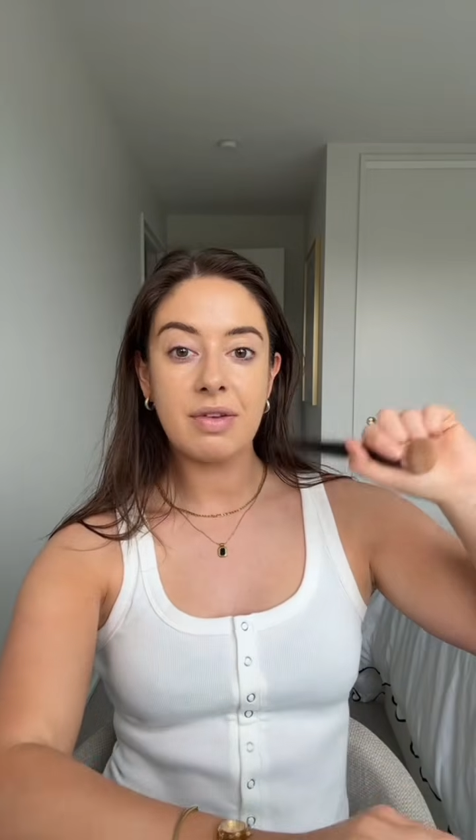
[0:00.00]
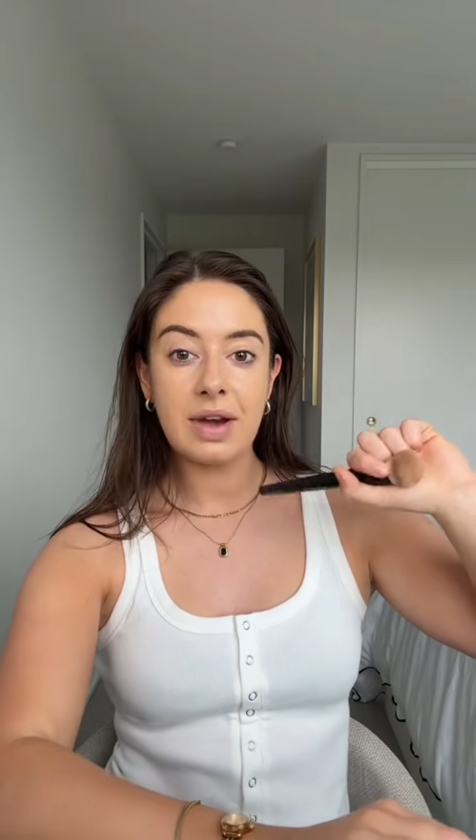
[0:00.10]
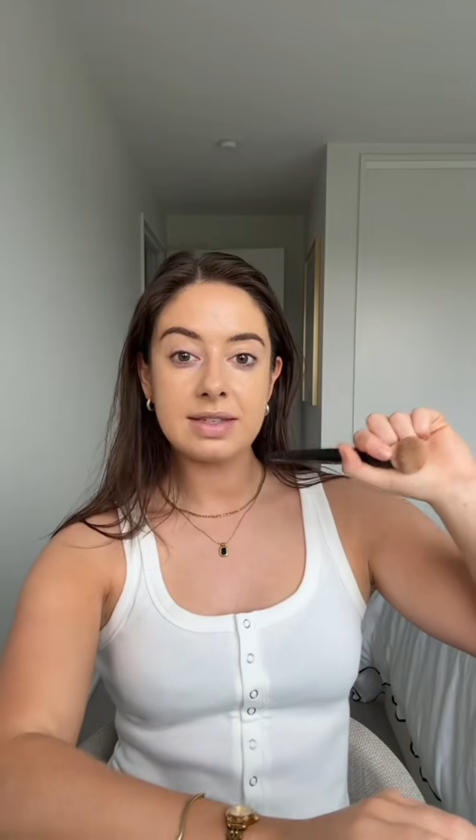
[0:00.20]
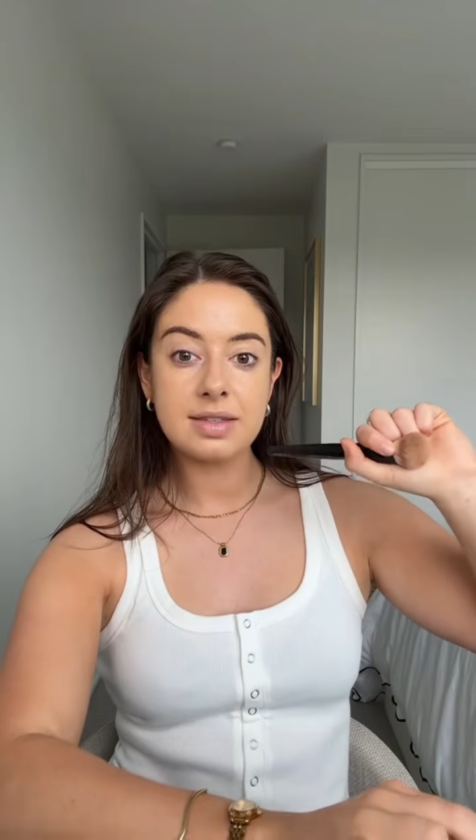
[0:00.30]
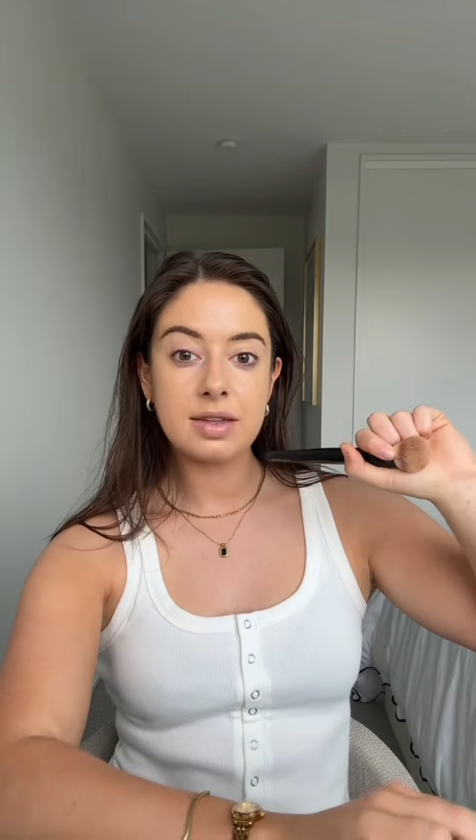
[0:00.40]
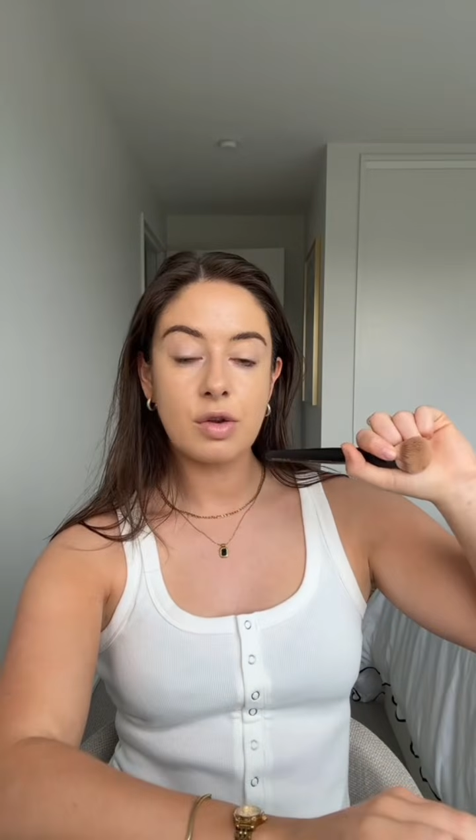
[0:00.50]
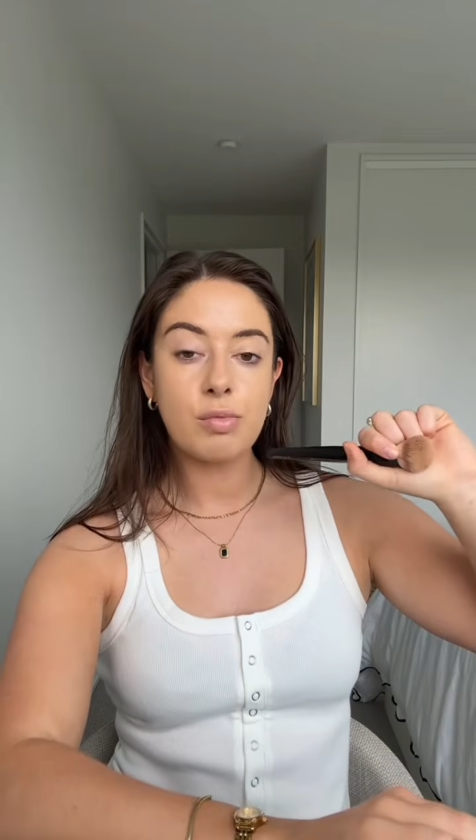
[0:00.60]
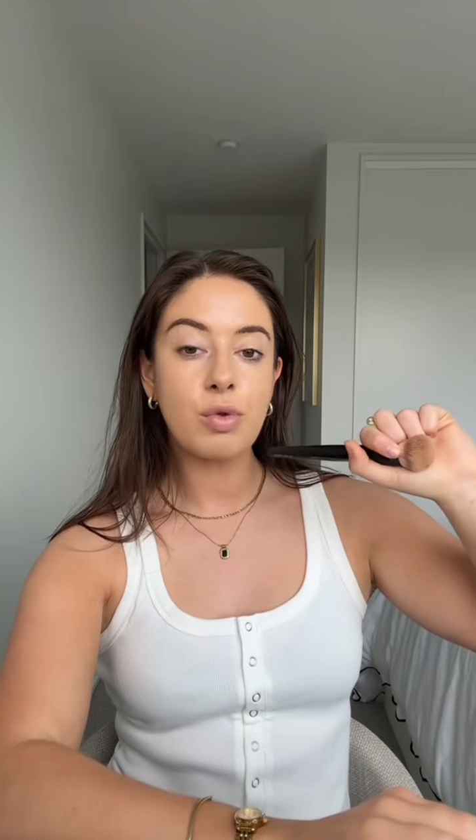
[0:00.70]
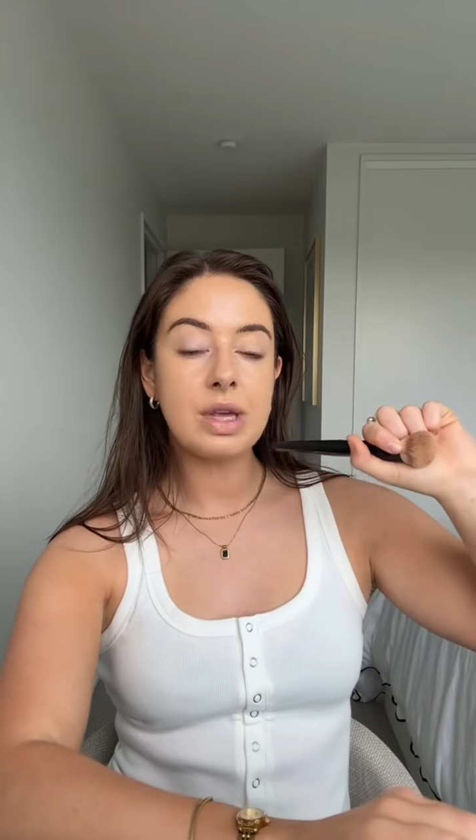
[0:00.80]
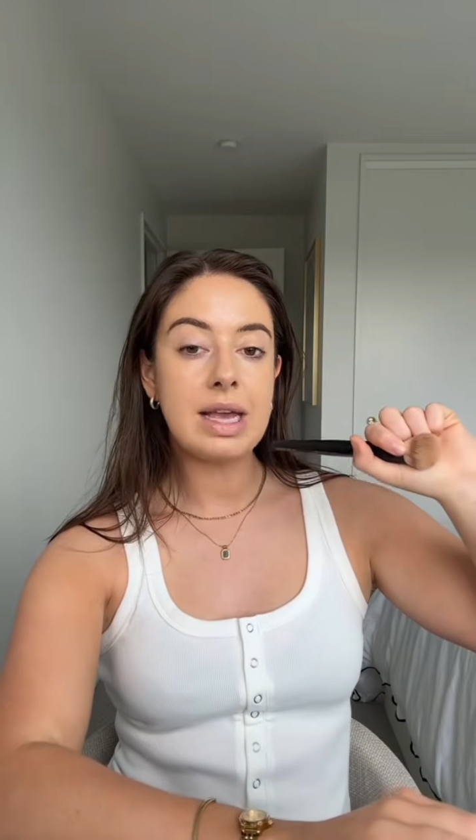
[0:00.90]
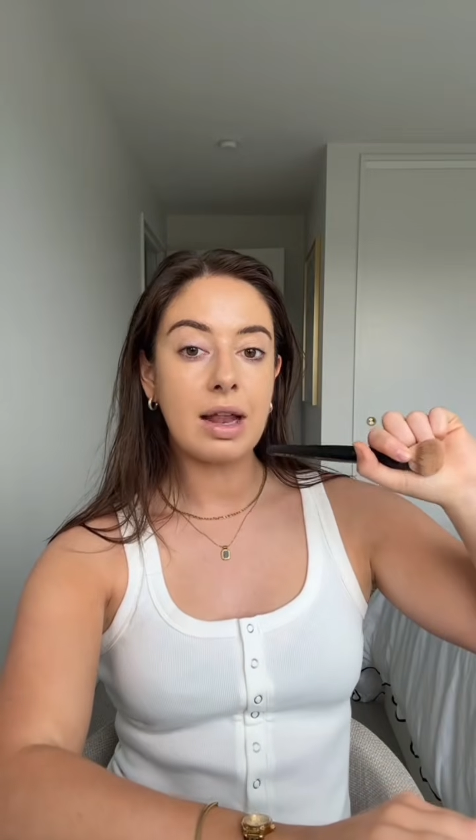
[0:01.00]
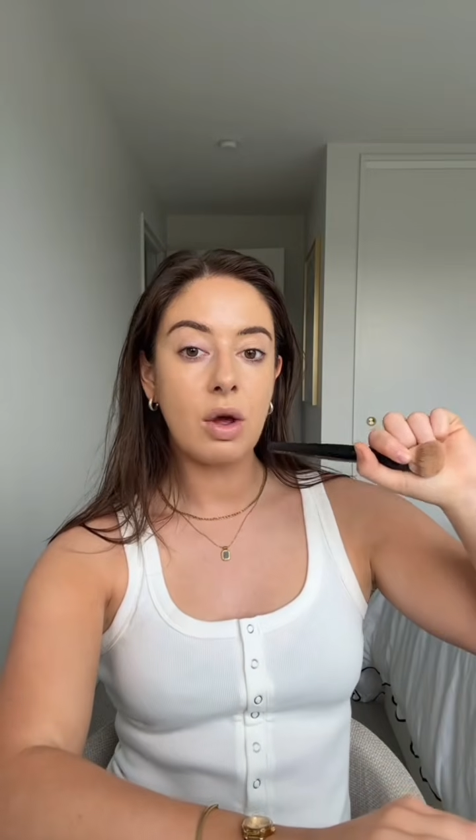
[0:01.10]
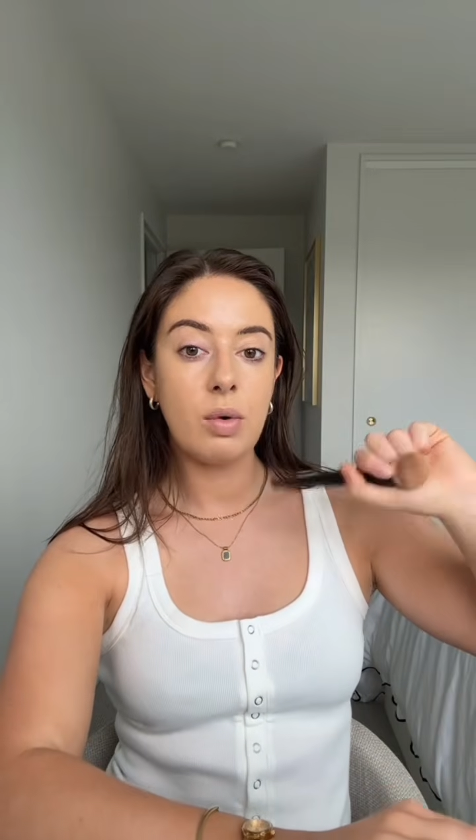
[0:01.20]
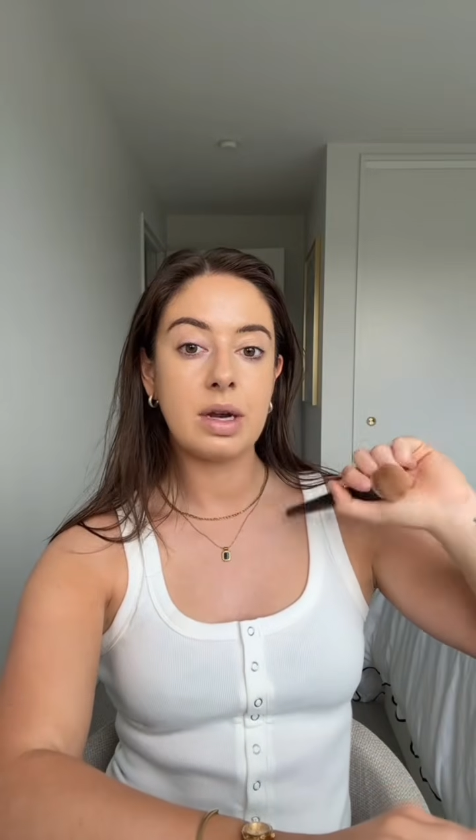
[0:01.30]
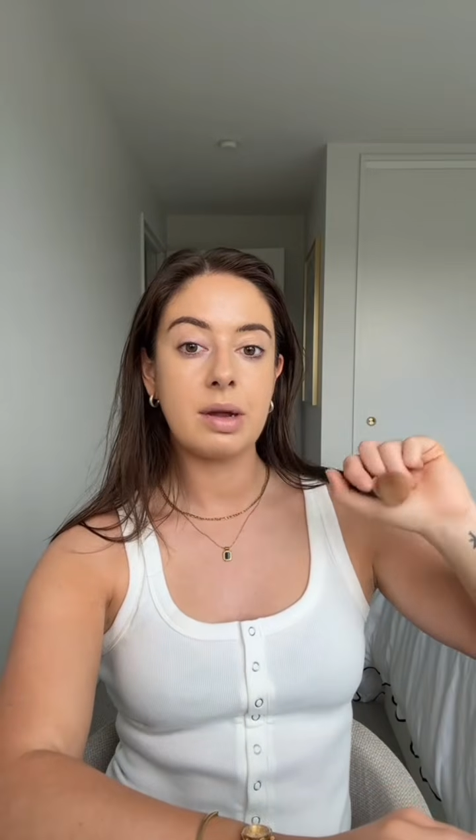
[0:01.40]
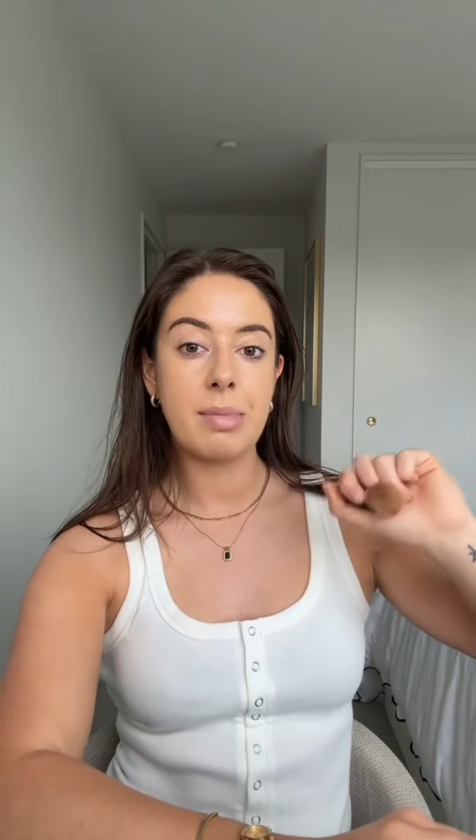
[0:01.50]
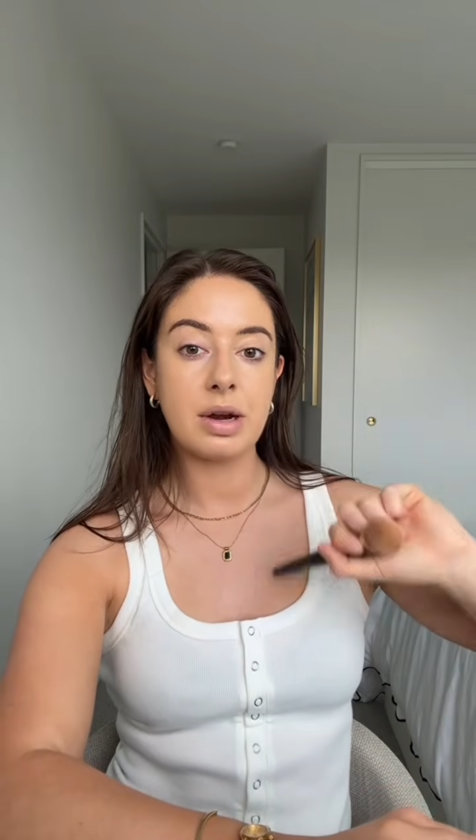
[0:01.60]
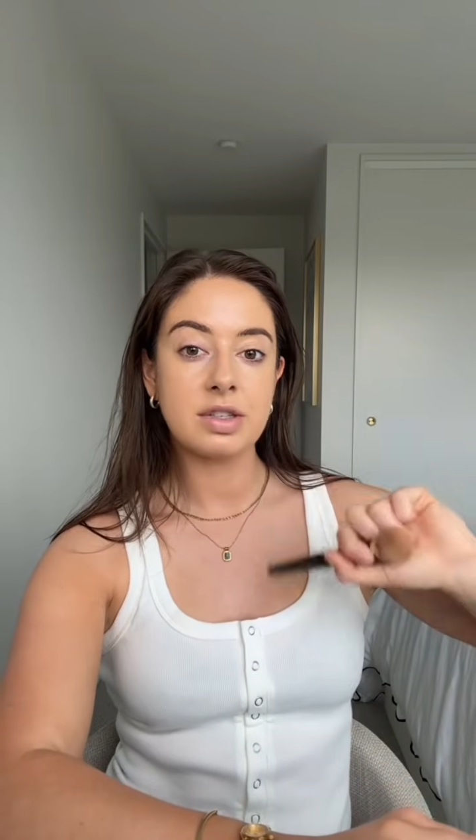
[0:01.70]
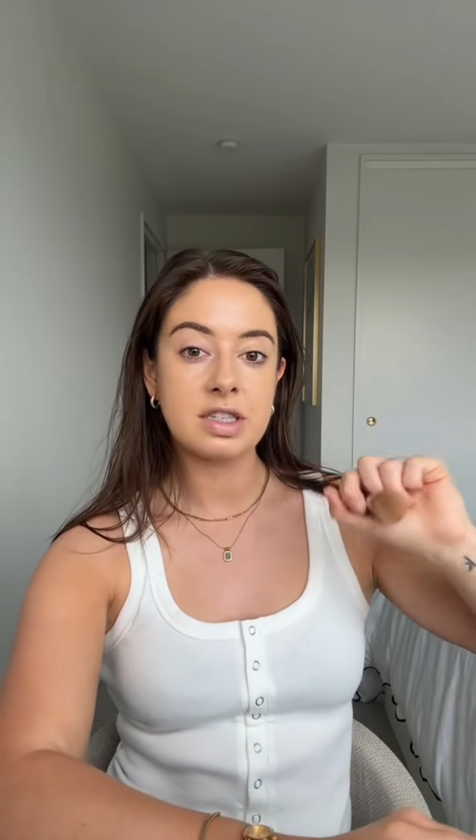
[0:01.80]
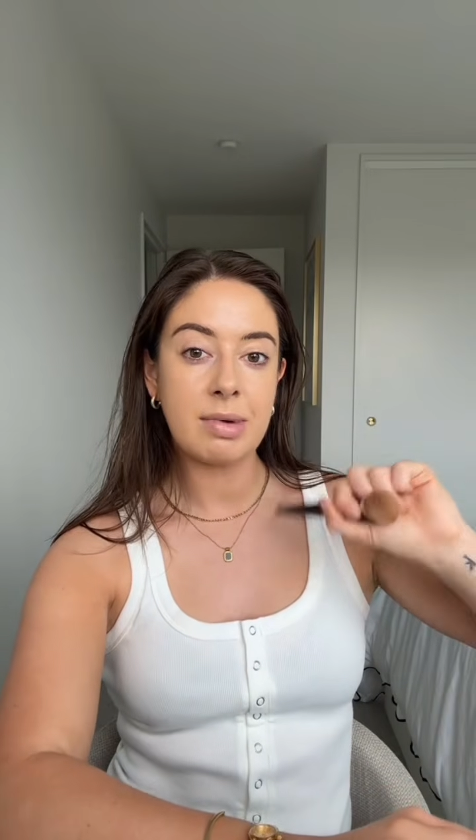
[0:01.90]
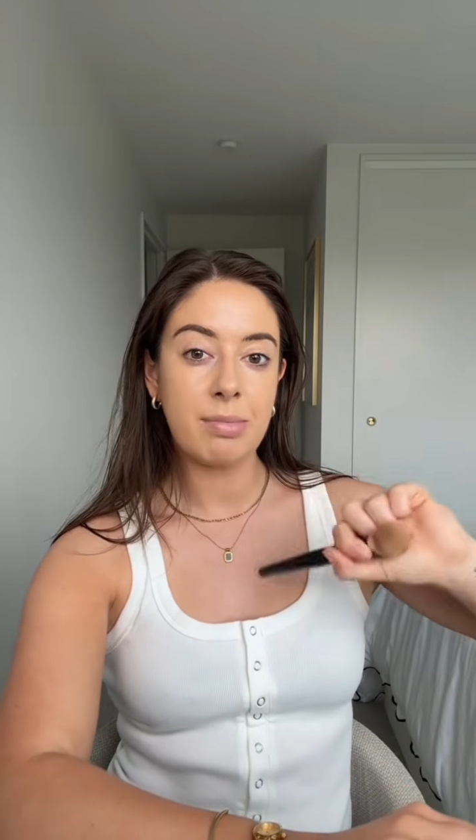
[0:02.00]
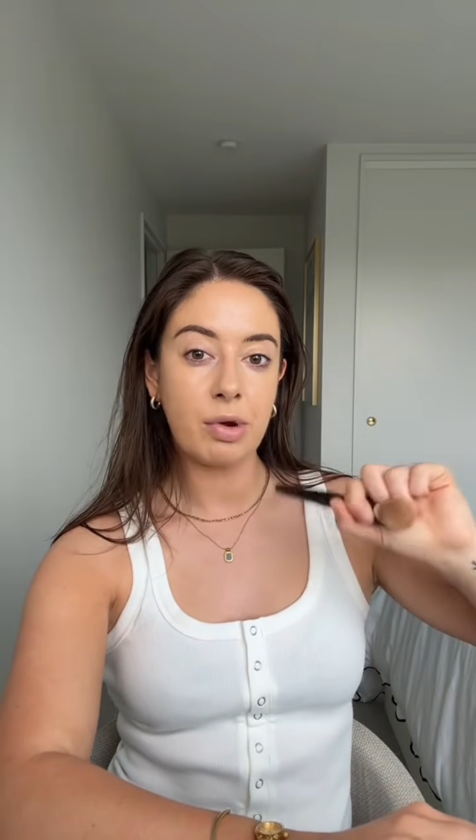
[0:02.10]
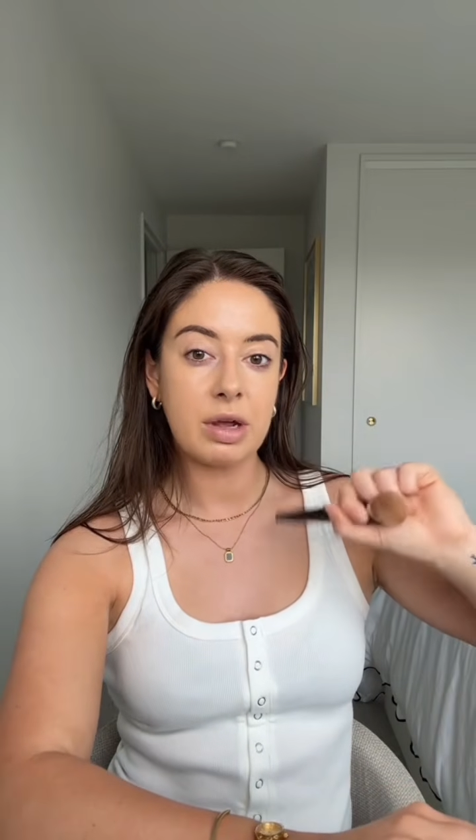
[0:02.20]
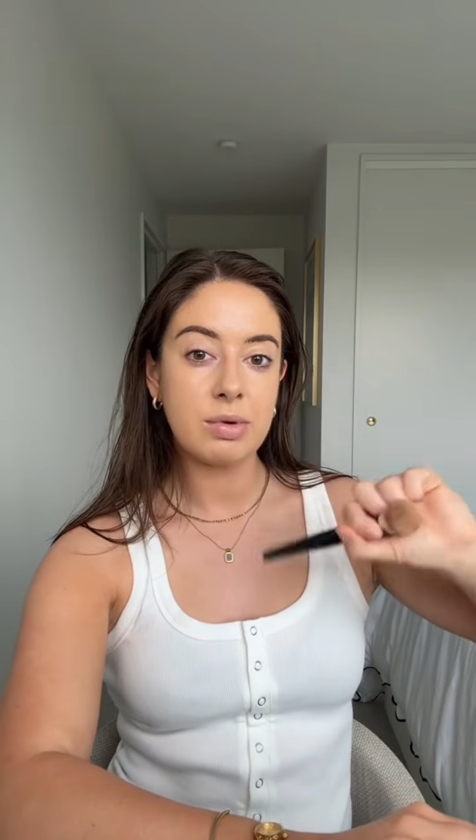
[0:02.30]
face is a little more yellow in comparison to my body,